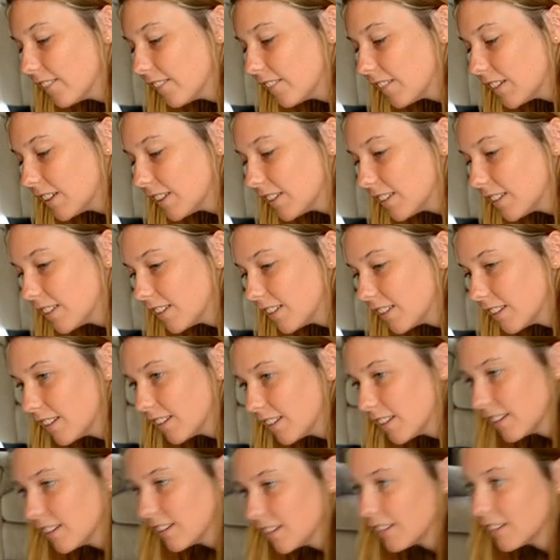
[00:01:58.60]

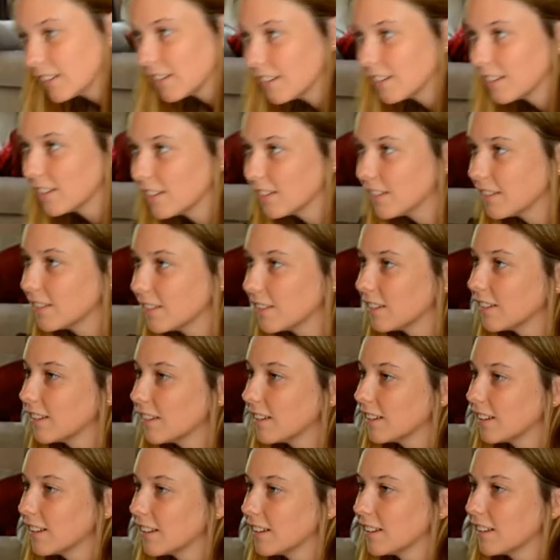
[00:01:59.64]

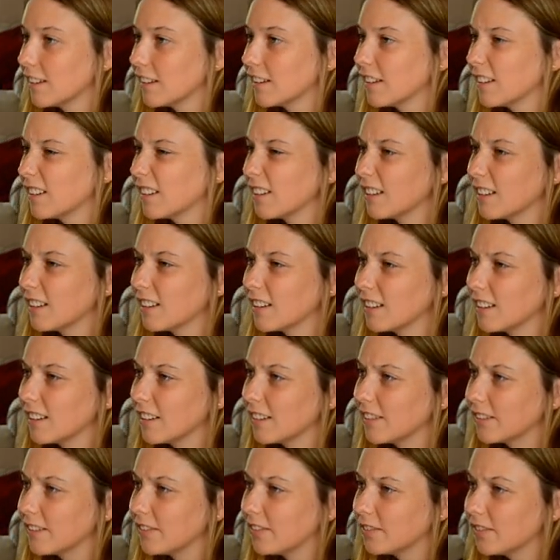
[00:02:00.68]
No words are spoken by the person on screen.